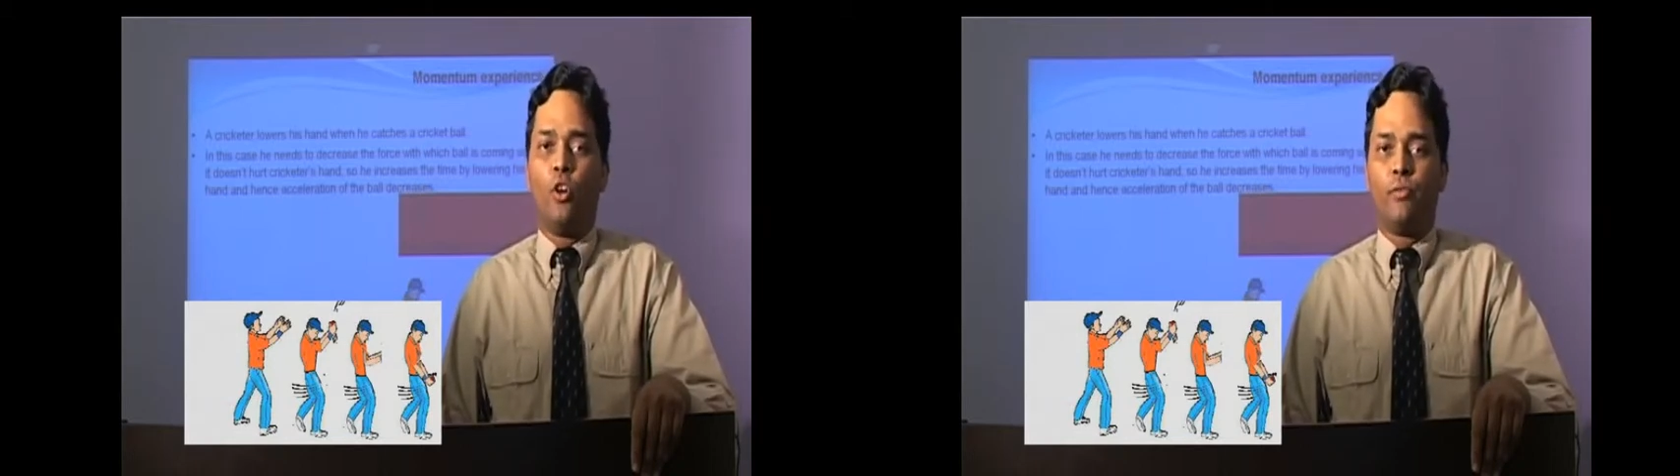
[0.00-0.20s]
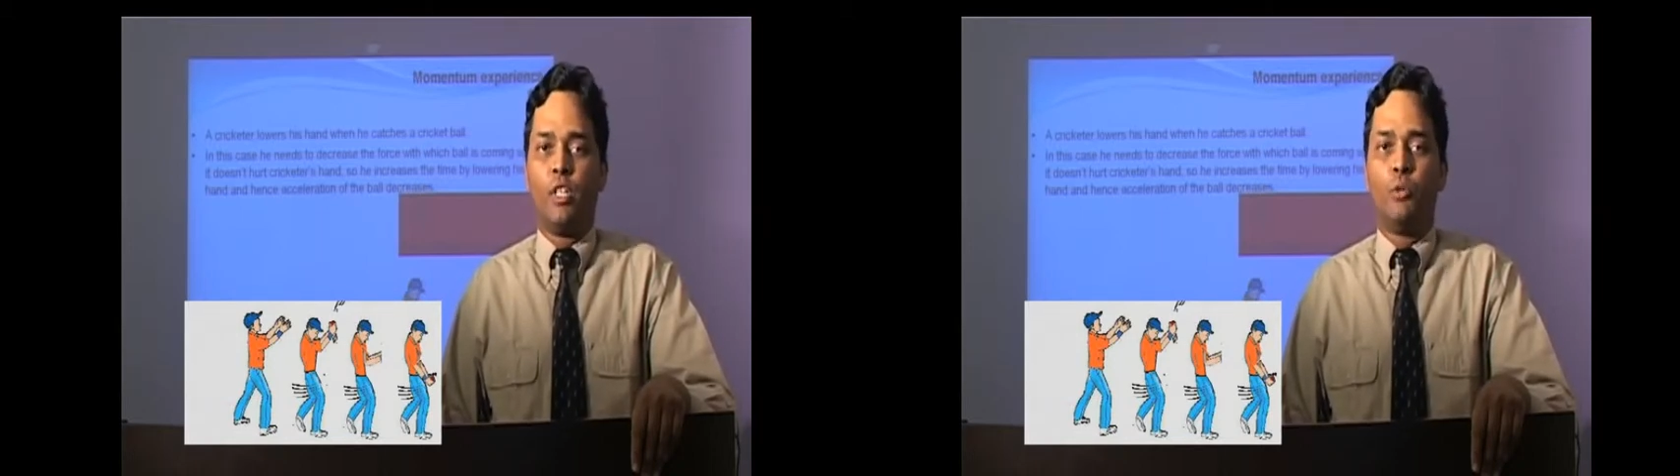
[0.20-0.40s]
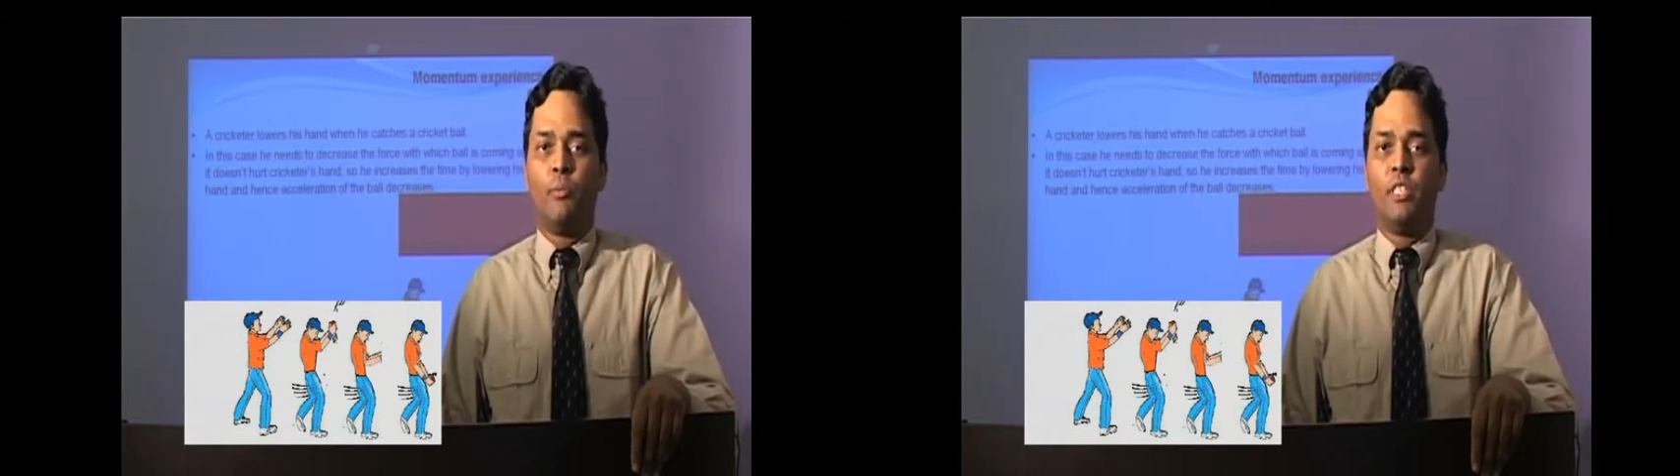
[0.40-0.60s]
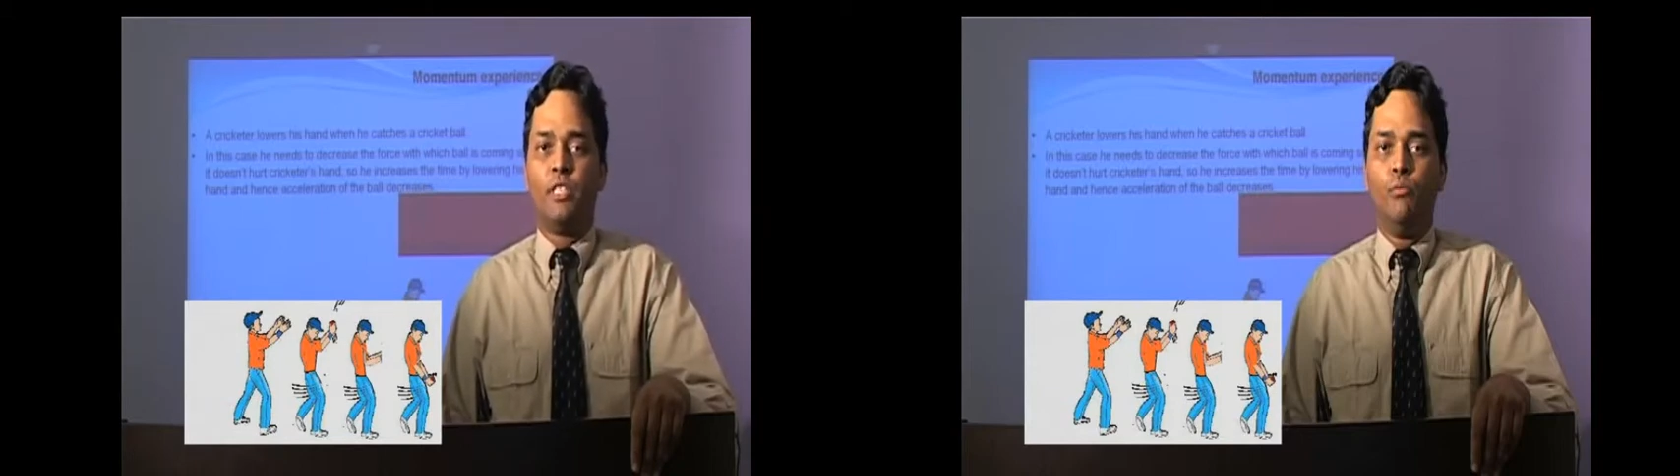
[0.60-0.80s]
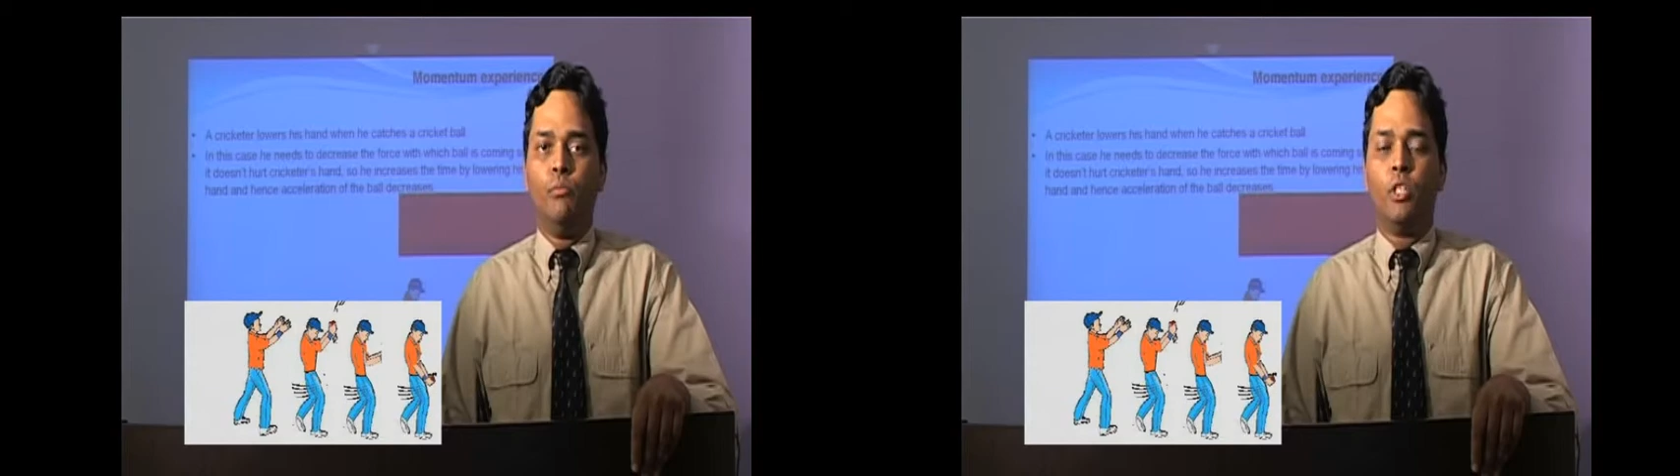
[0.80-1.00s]
of the
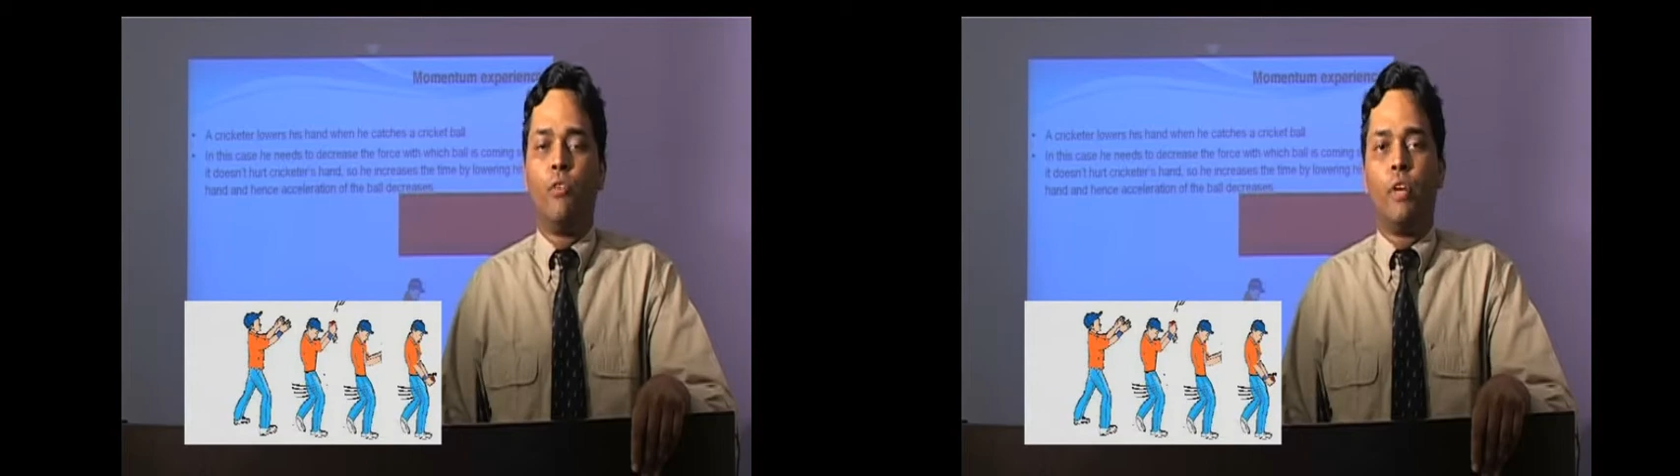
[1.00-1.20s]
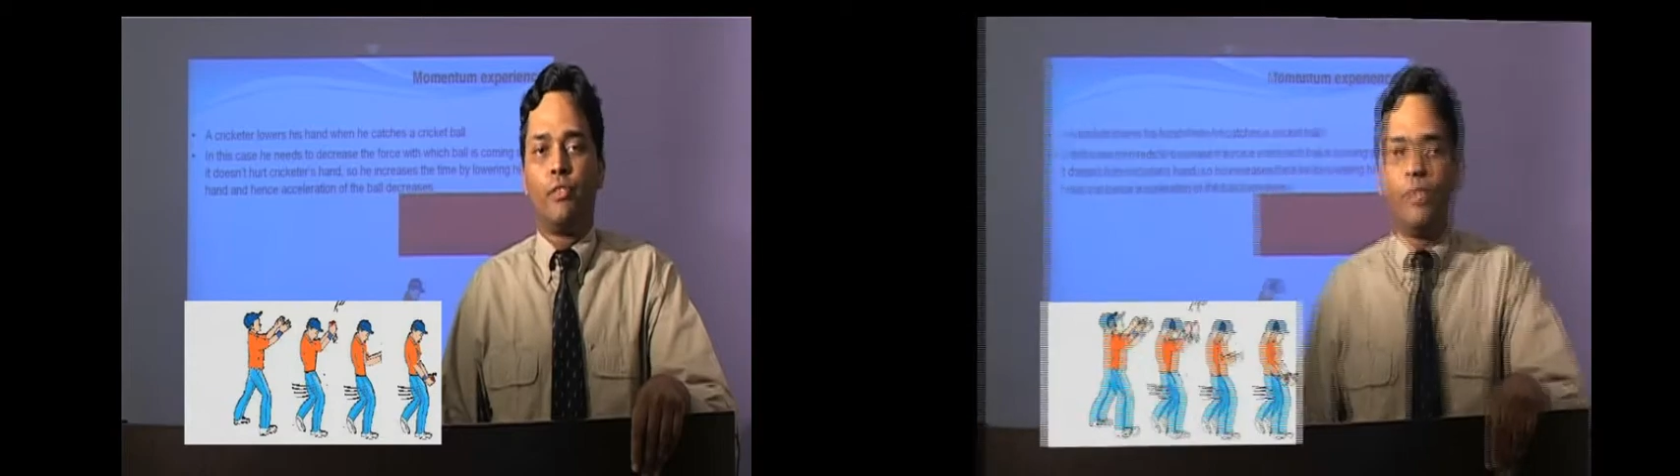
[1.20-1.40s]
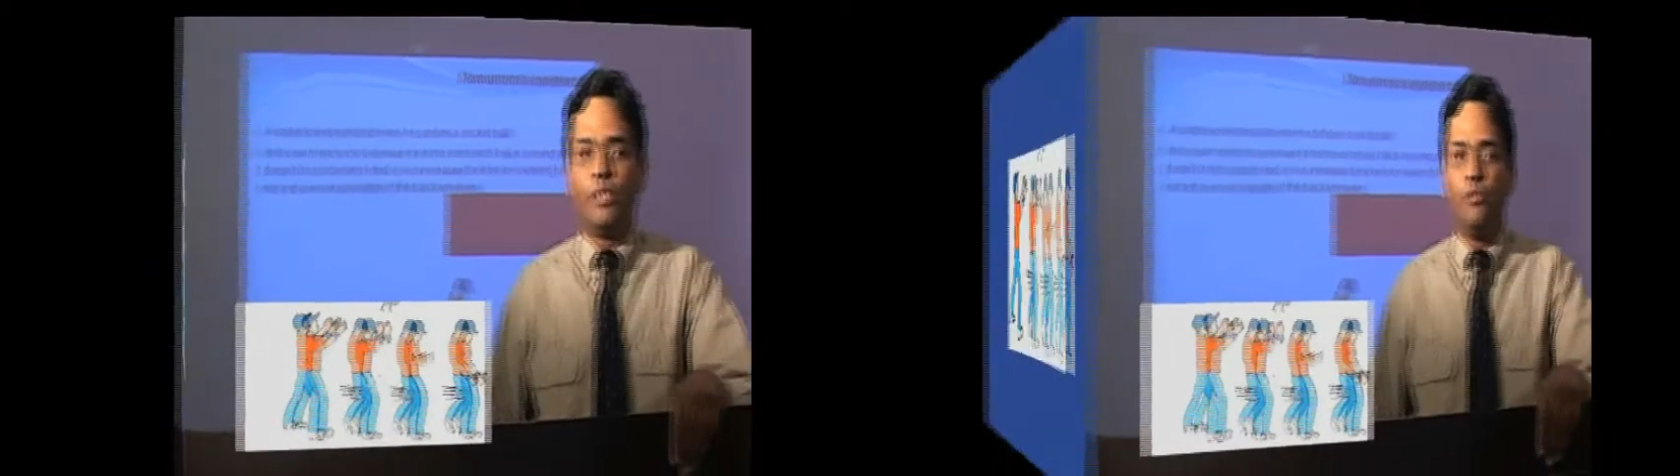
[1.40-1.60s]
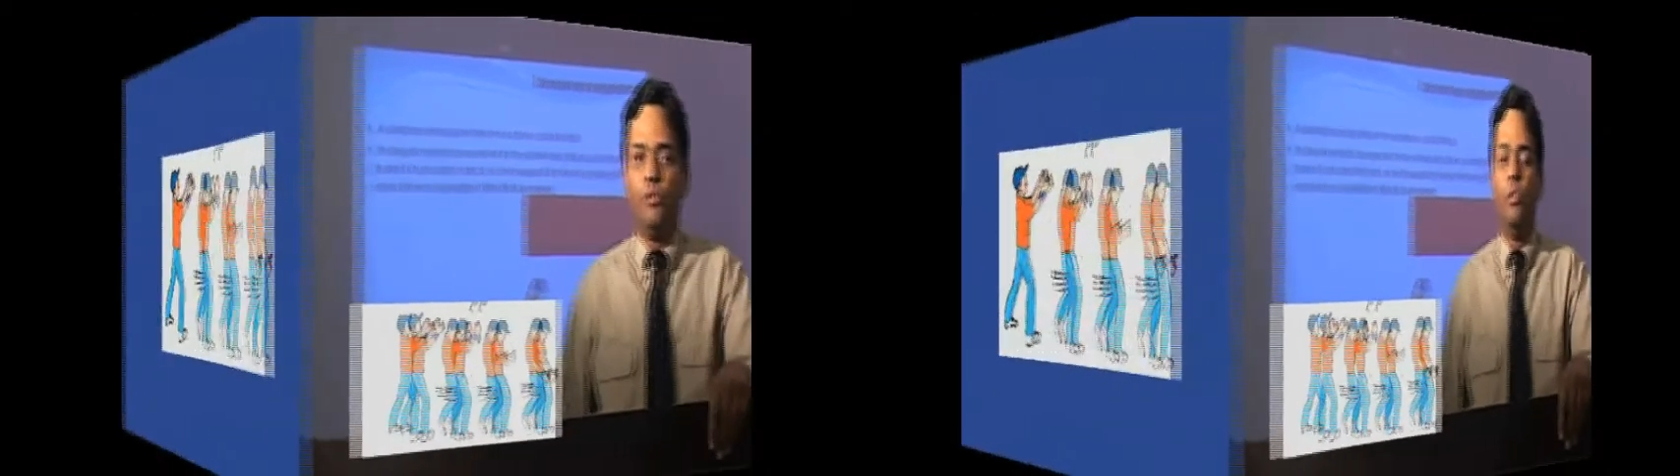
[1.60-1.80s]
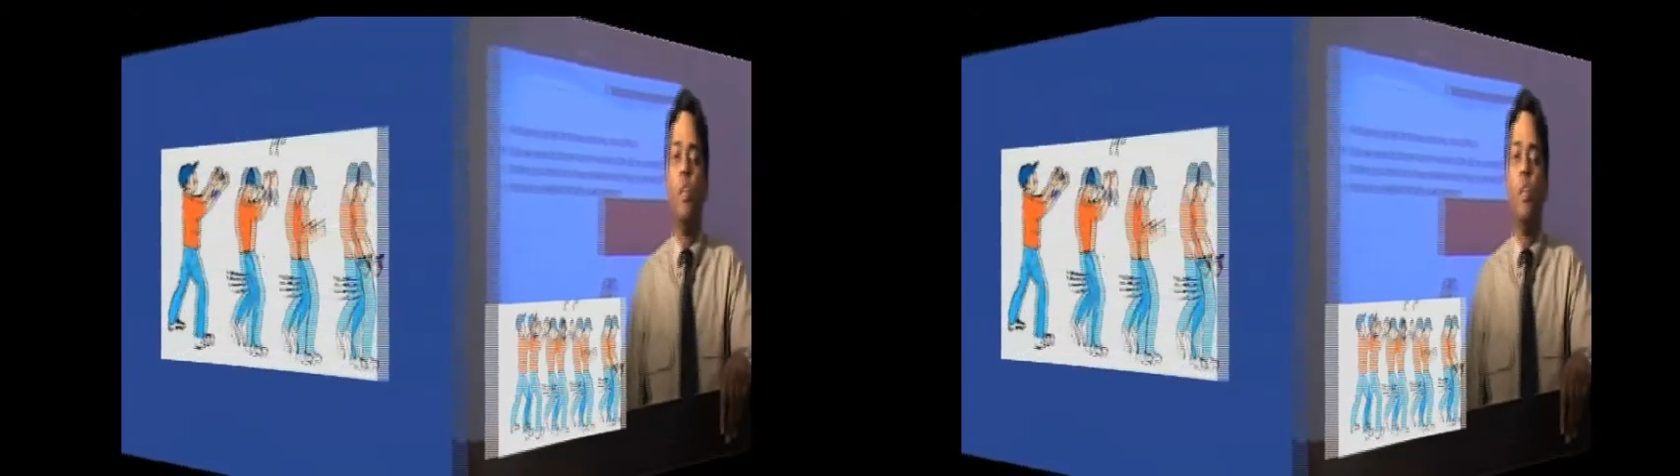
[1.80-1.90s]
momentum, what we do?